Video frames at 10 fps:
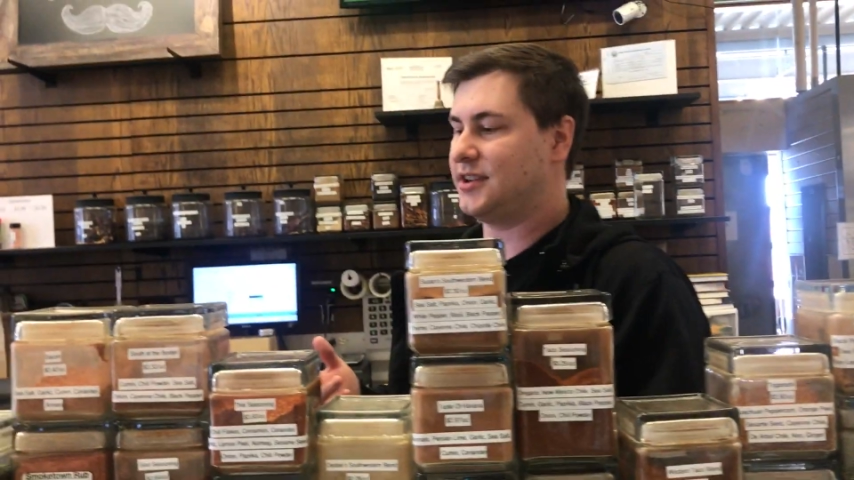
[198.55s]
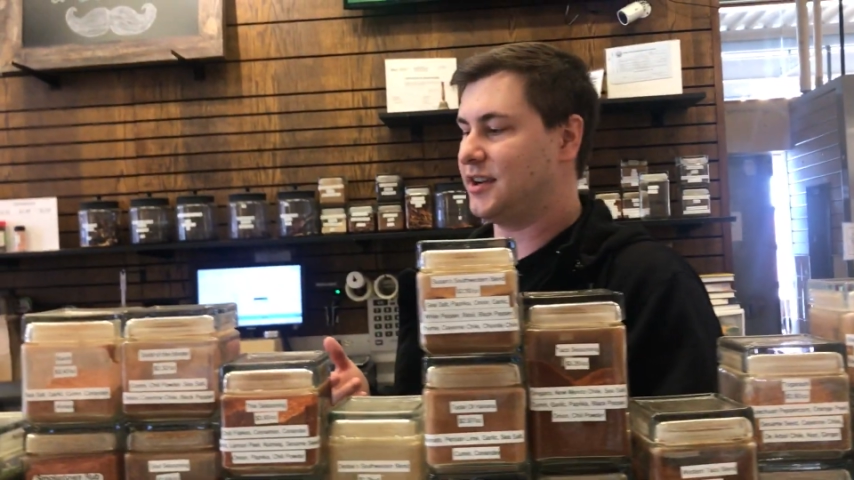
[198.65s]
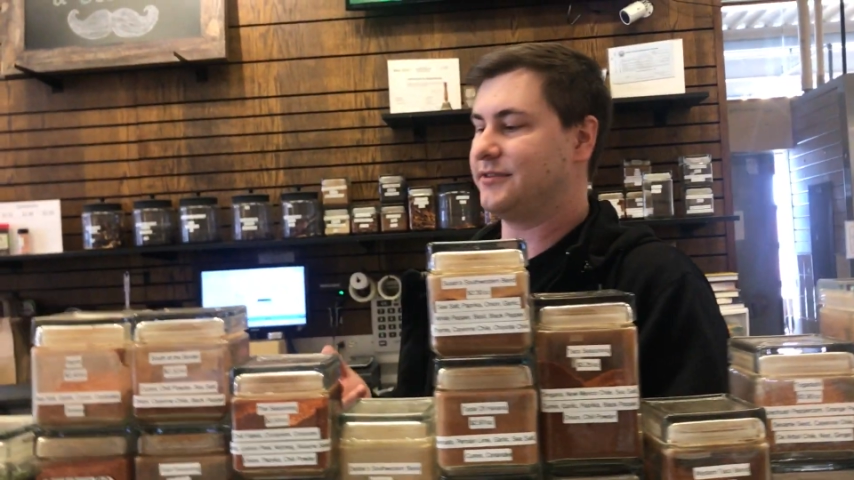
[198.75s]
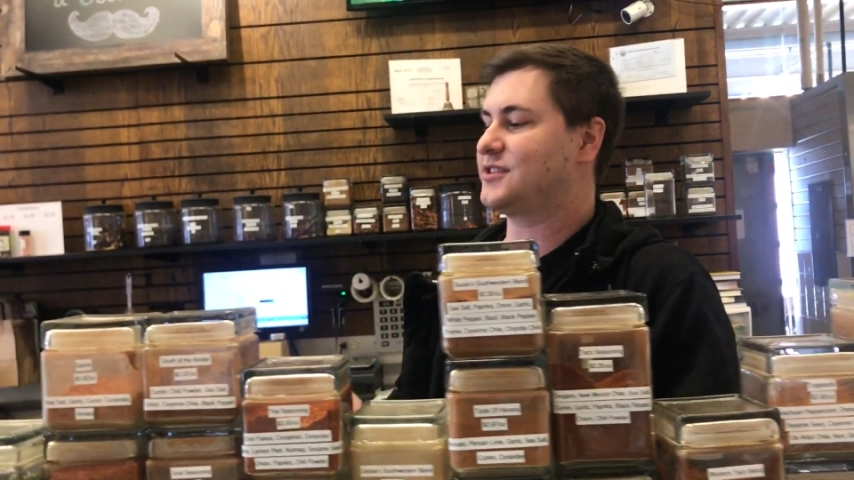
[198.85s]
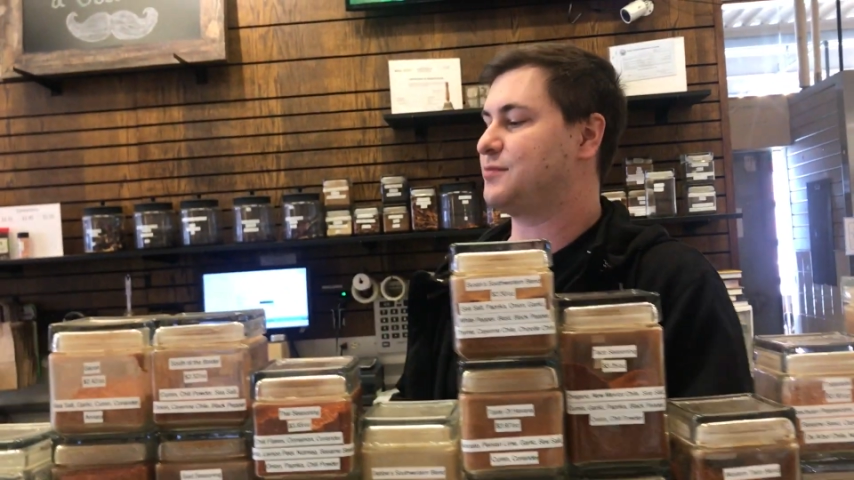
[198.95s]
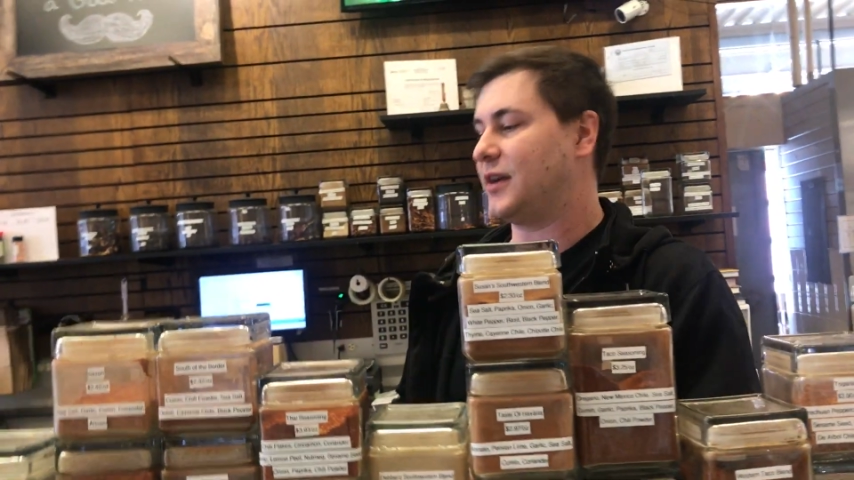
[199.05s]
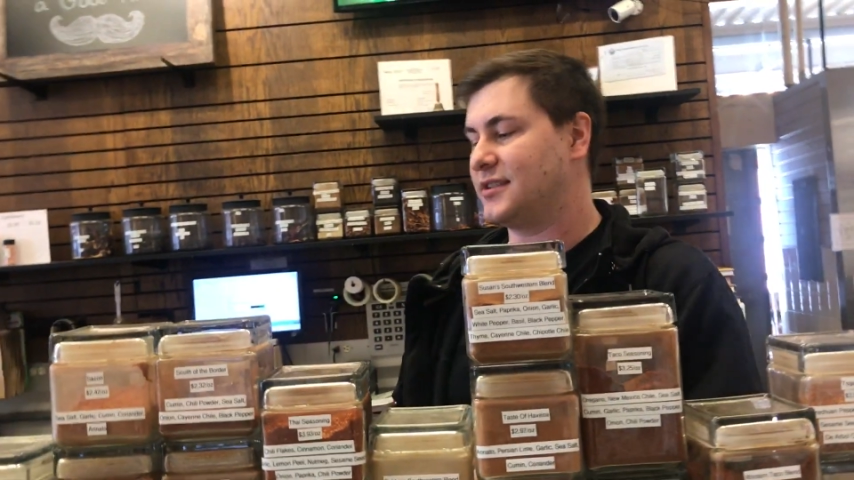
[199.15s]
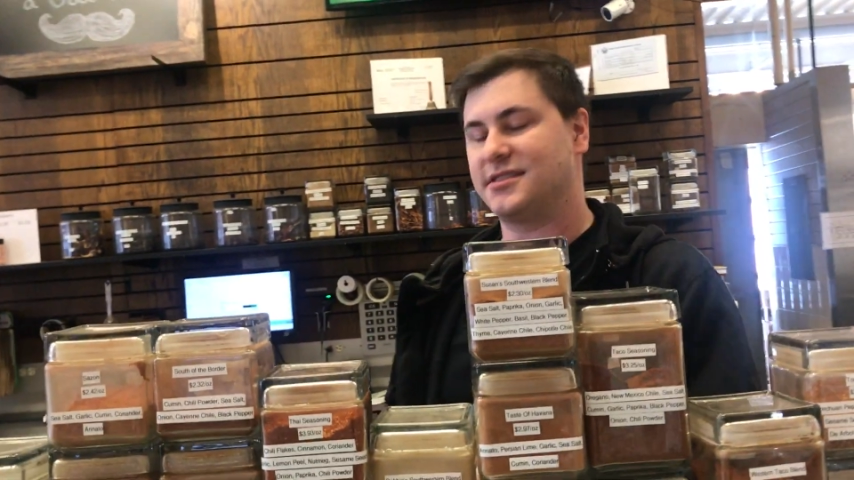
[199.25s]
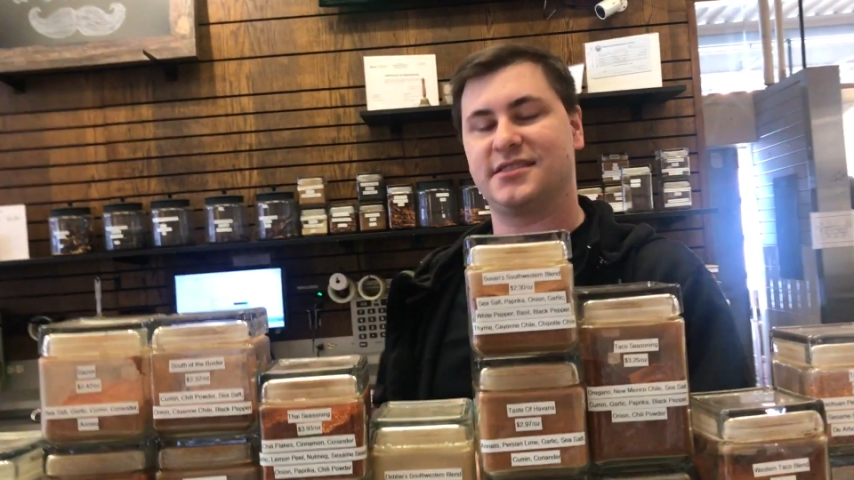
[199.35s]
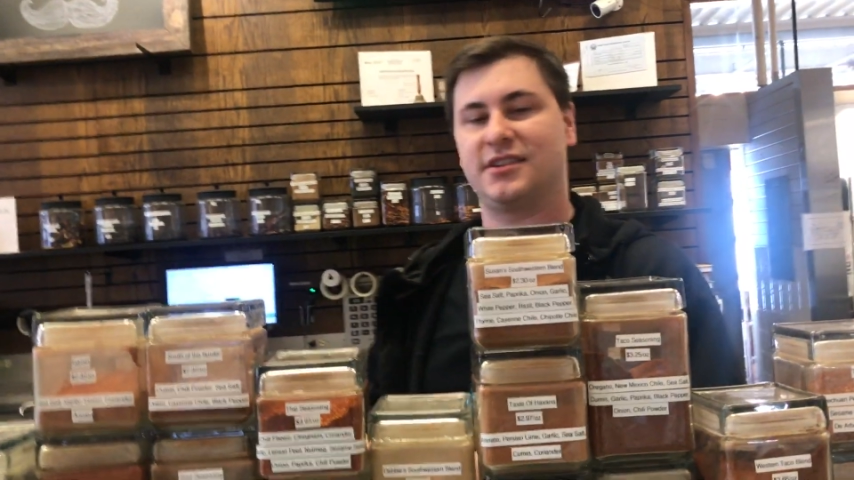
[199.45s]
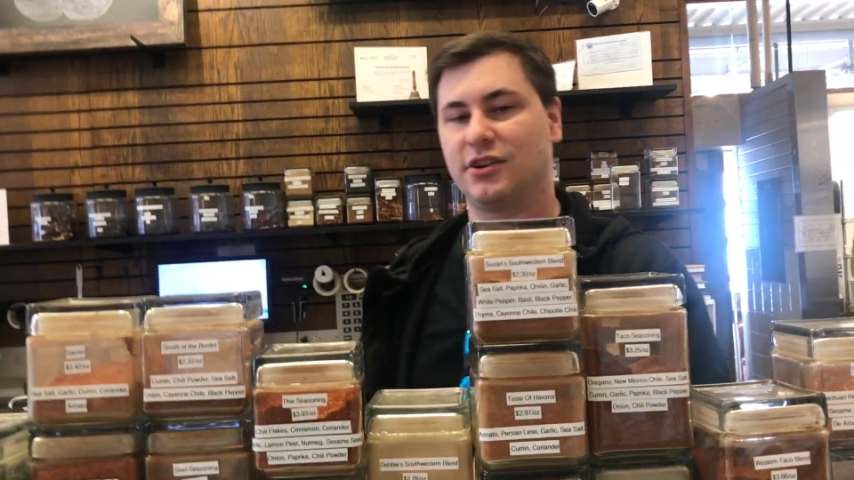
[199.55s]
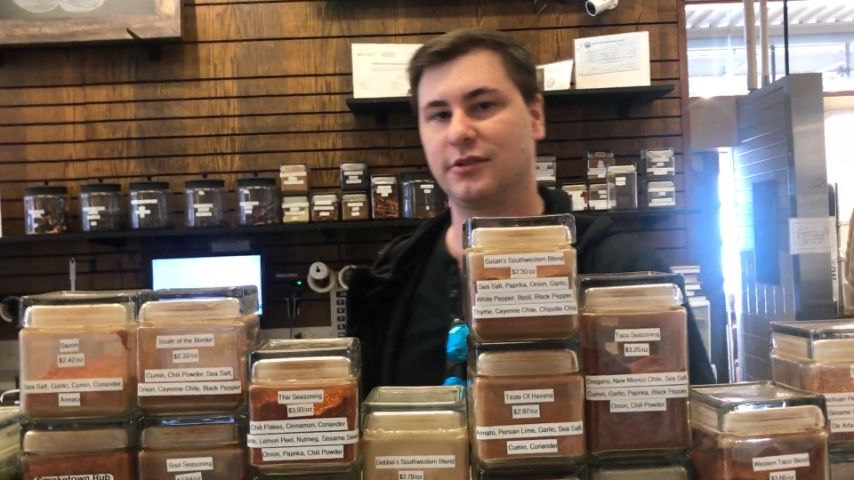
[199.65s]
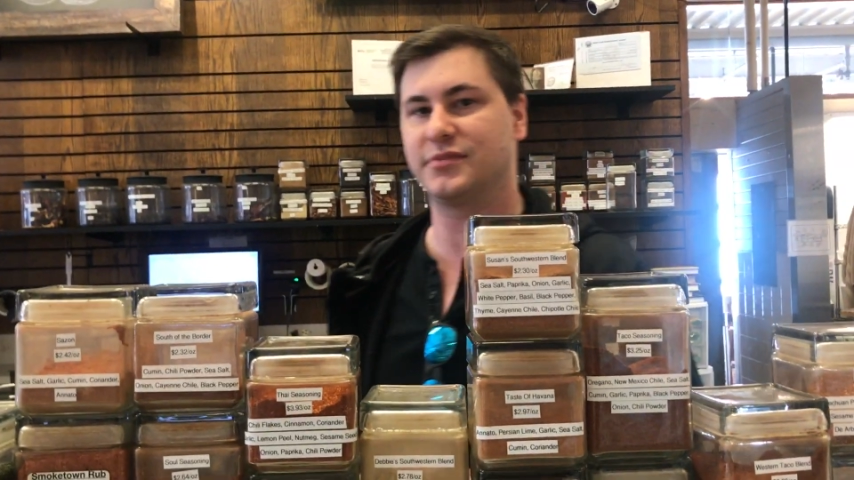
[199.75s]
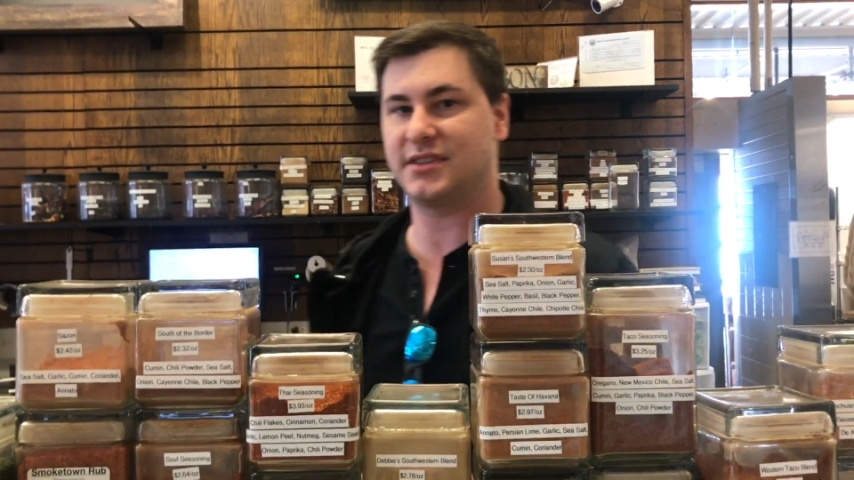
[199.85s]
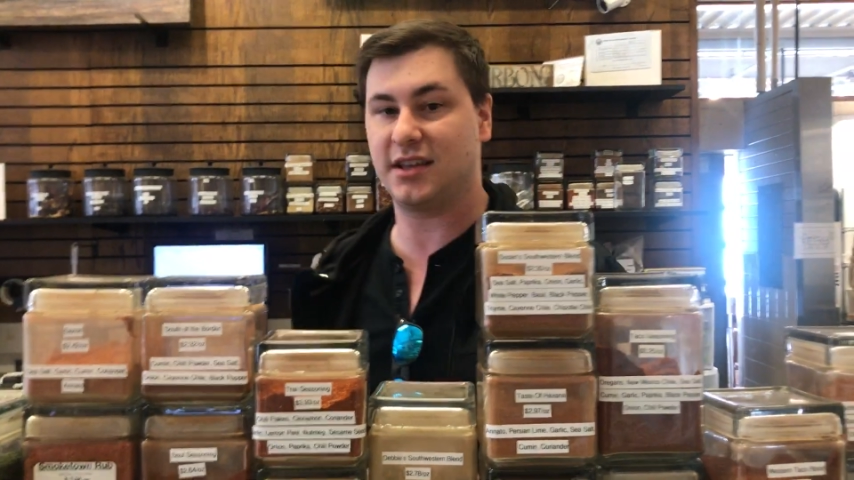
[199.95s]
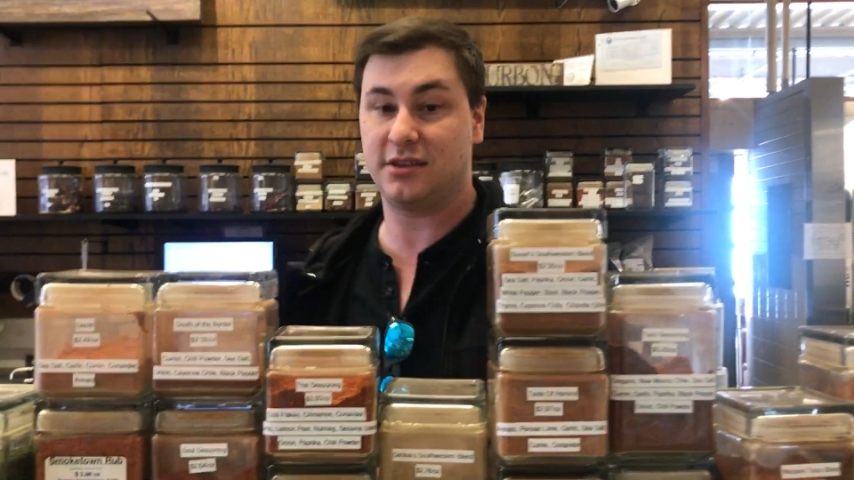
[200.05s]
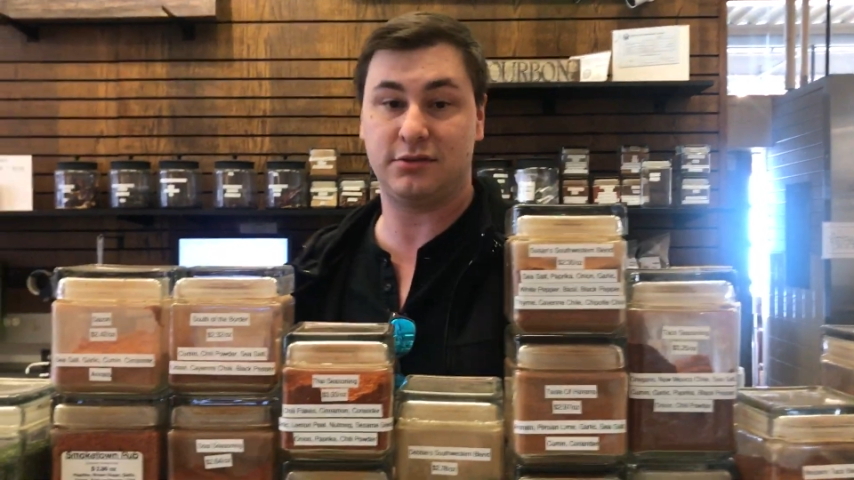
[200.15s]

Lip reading: of spices and herbs that you